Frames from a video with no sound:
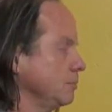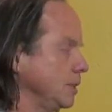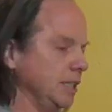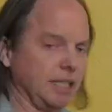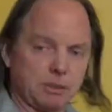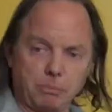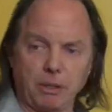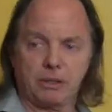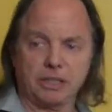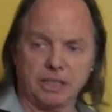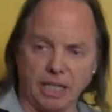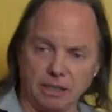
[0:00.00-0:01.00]
thing has
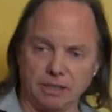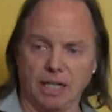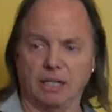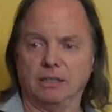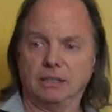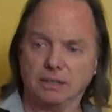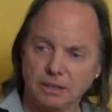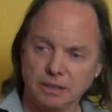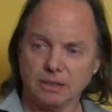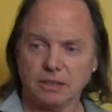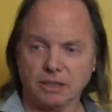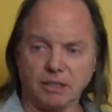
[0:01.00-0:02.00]
broken down now.
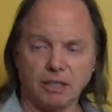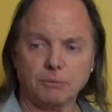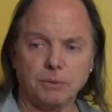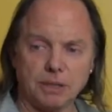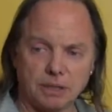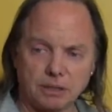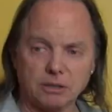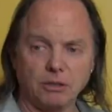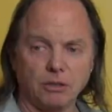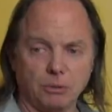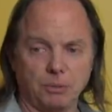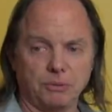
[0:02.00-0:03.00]
The column thing doesn't
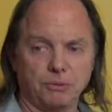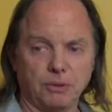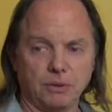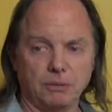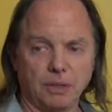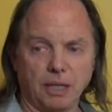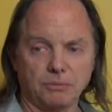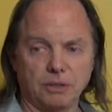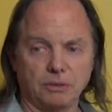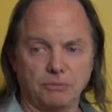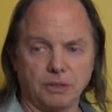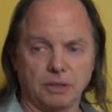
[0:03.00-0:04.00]
hold after the
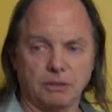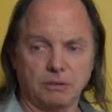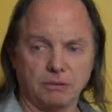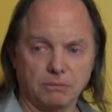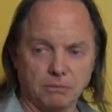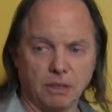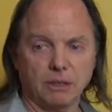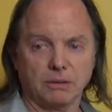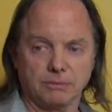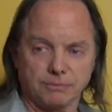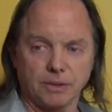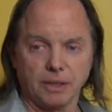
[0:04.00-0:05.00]
5th row.
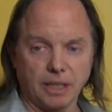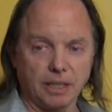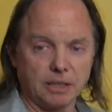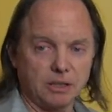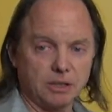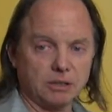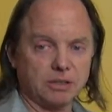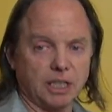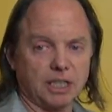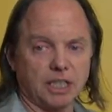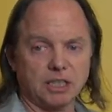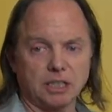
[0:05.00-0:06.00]
Okay, you don't say
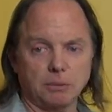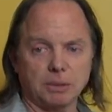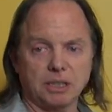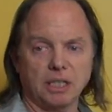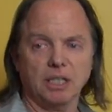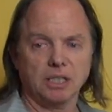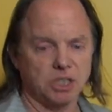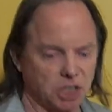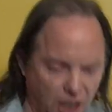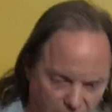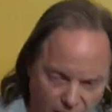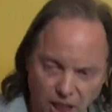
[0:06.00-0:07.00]
kachata, it's a
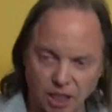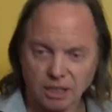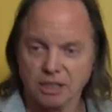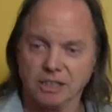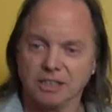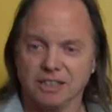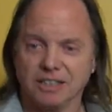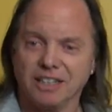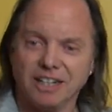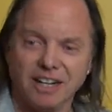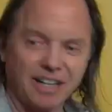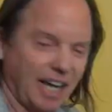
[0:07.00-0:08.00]
sha.
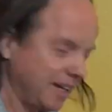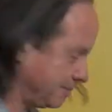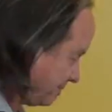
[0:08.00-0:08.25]
Okay,